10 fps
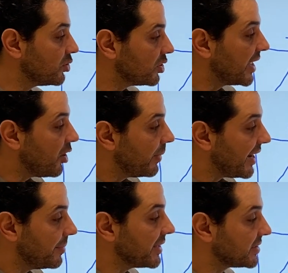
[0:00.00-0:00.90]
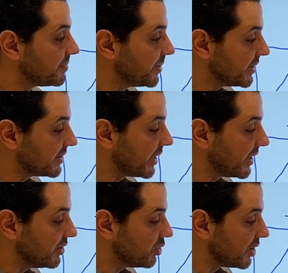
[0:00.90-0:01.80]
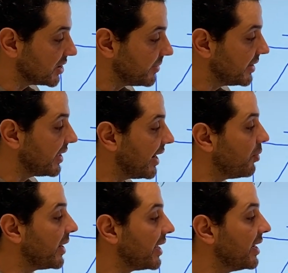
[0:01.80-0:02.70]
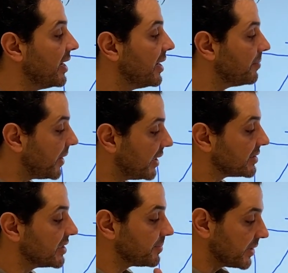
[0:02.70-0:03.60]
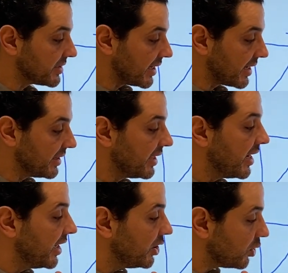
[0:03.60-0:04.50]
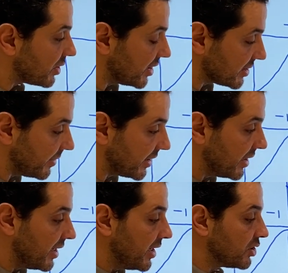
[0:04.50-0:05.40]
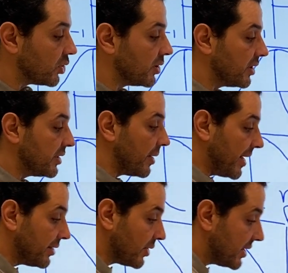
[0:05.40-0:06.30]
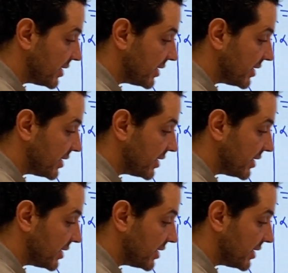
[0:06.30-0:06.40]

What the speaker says: not how many bits per second you transmit, how many pulses per second you transmit. So the bandwidth